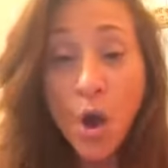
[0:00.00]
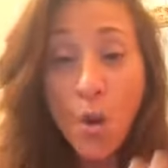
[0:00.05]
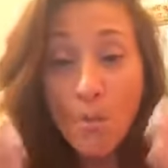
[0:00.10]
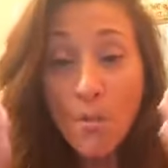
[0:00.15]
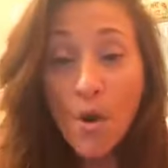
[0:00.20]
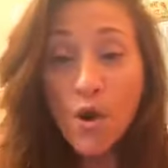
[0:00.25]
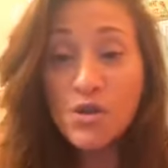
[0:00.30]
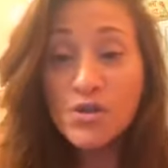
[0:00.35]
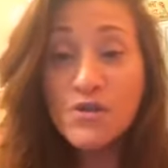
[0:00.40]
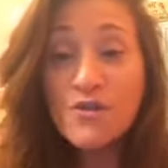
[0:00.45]

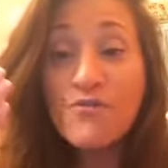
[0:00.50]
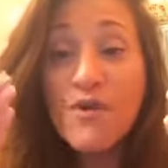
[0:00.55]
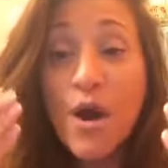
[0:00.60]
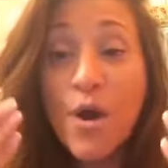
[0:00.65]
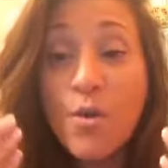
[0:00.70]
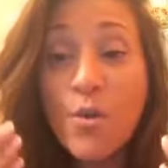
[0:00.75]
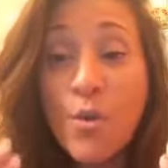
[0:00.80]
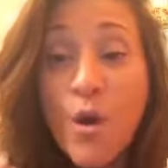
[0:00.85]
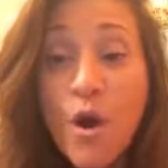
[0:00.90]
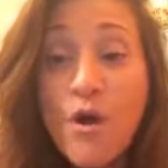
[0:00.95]
Most of
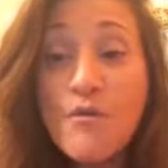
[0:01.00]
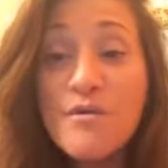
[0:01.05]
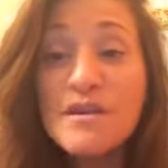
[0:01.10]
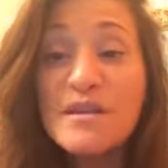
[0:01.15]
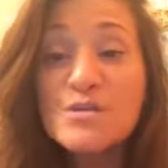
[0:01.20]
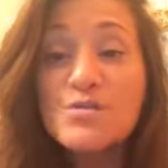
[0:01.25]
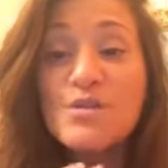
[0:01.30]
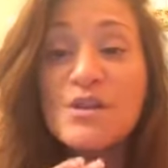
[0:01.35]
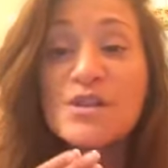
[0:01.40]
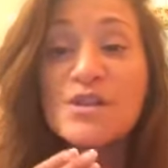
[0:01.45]
our
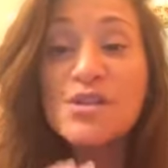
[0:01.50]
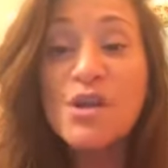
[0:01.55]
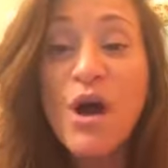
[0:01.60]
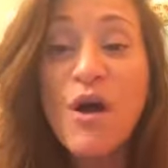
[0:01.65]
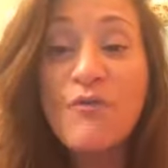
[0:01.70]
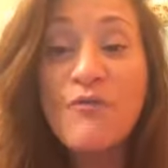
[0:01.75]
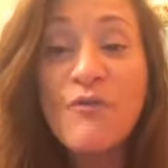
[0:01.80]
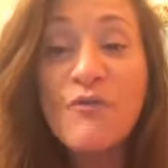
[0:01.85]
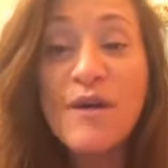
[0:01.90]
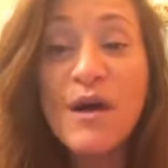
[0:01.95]
worries
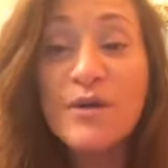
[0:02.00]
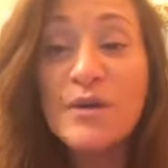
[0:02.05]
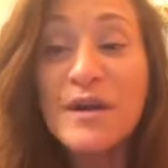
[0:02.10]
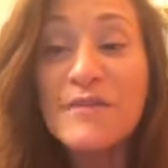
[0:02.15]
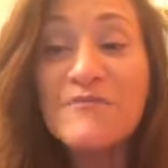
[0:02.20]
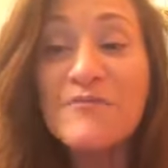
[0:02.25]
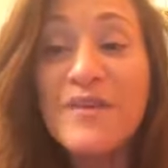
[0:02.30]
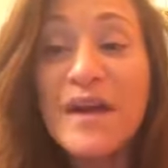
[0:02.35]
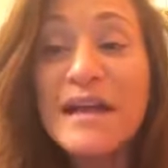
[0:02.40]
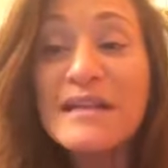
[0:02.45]
resolve around
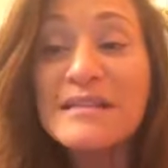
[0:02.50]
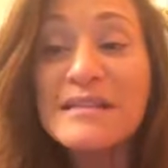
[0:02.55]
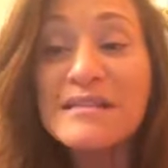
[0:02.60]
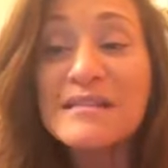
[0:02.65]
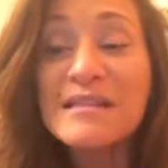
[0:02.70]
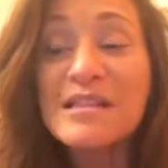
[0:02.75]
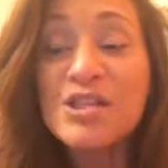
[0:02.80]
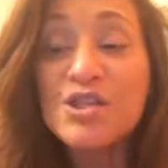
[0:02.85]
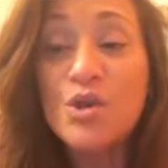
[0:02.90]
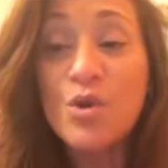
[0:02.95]
events and
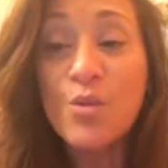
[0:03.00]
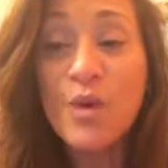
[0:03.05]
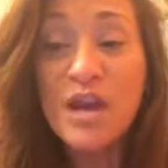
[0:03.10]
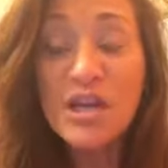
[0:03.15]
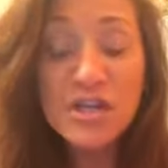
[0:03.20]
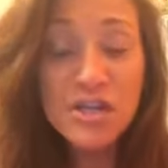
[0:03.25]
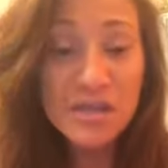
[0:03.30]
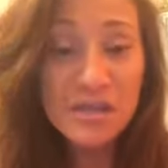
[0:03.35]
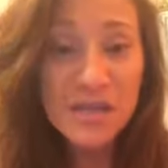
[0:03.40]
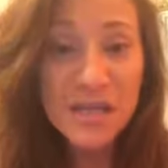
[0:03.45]

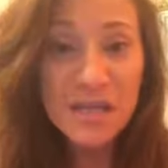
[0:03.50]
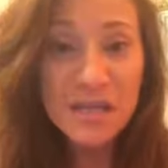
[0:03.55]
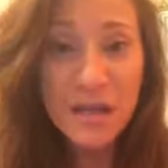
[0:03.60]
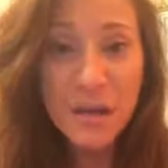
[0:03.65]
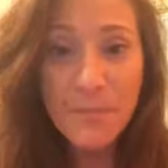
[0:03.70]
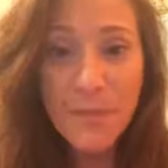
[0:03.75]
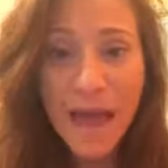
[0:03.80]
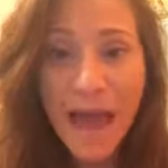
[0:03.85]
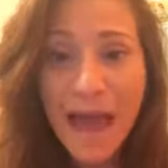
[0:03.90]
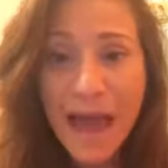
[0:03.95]
situations in
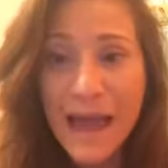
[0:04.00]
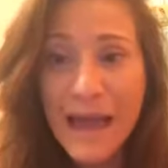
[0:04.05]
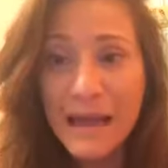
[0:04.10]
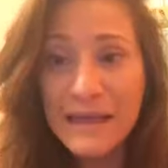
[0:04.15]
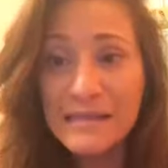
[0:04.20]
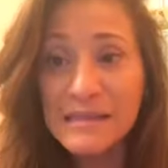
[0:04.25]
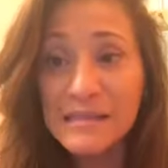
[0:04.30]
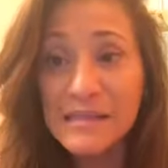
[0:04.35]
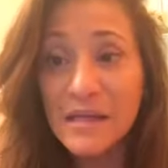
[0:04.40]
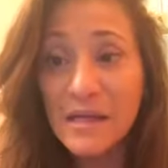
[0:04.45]
the
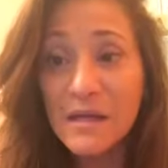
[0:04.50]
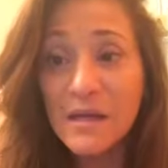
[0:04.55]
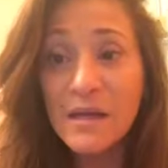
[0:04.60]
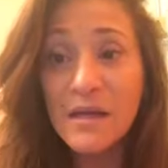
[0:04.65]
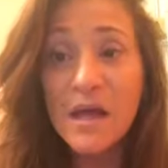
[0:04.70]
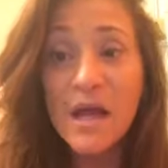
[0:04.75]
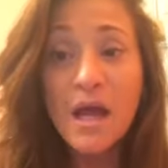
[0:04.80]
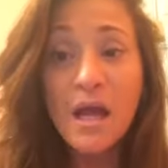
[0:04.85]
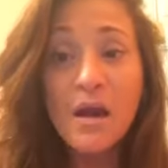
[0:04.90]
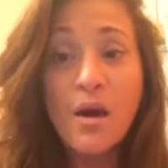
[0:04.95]
past
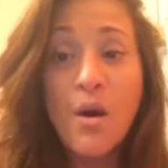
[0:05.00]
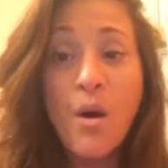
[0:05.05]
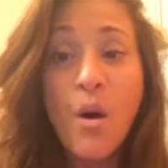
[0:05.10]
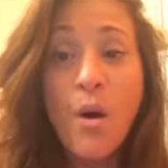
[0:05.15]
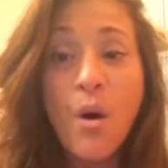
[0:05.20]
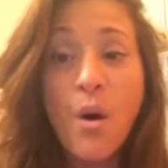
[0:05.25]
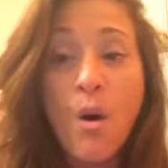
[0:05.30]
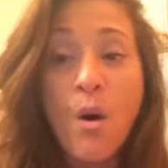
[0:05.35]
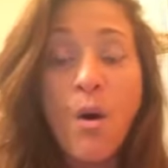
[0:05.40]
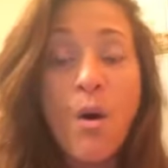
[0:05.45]

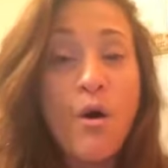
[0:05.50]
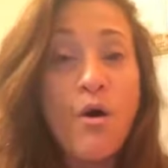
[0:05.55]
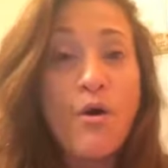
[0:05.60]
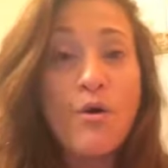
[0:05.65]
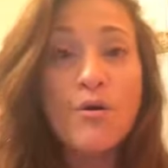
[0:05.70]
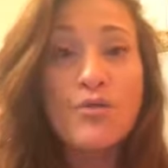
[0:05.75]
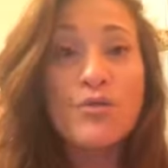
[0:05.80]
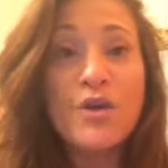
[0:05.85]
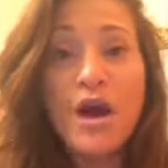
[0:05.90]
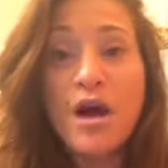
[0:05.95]

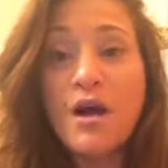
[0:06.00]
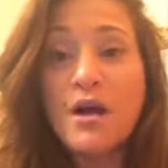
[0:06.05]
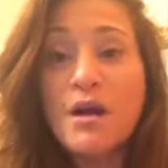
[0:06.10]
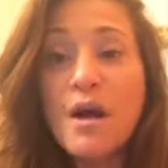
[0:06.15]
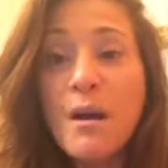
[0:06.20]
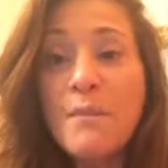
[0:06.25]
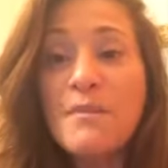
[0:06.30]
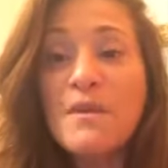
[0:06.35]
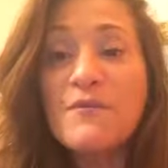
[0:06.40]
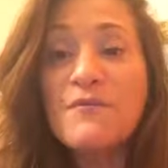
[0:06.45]
or the
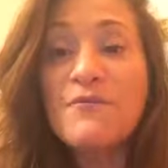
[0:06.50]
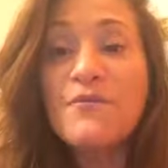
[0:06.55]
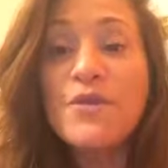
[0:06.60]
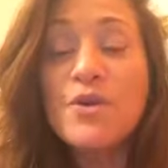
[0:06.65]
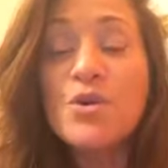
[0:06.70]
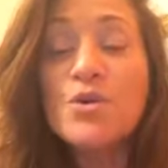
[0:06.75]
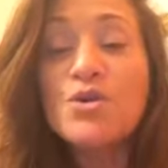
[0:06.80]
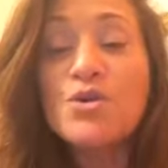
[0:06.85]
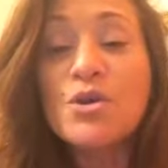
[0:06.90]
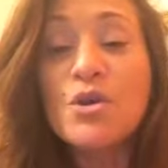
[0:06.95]
upcoming
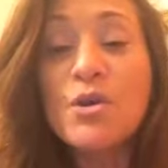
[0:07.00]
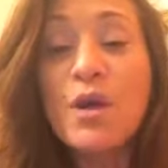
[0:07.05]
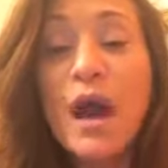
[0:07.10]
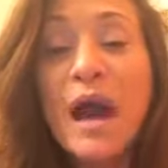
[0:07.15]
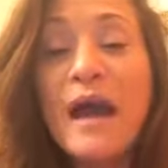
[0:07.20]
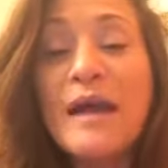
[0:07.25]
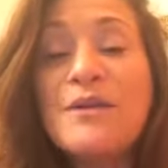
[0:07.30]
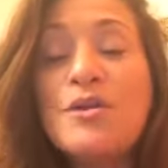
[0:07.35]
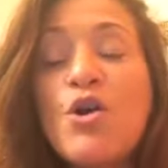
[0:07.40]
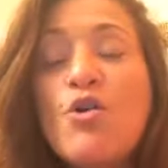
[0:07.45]
future.
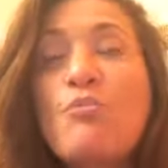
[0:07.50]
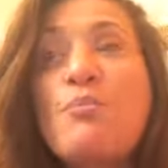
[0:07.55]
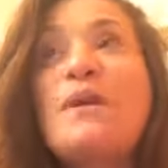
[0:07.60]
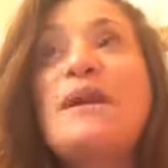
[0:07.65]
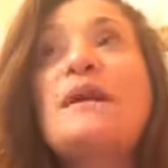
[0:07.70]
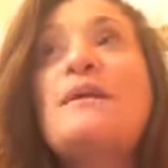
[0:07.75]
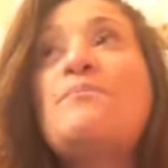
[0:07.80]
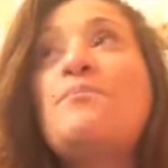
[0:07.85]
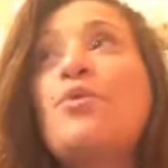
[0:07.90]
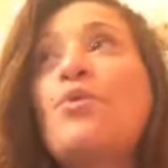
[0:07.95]
I know
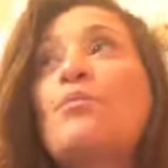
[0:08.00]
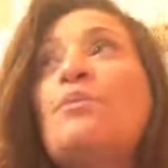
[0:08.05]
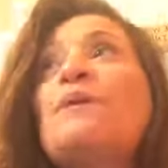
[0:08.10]
people,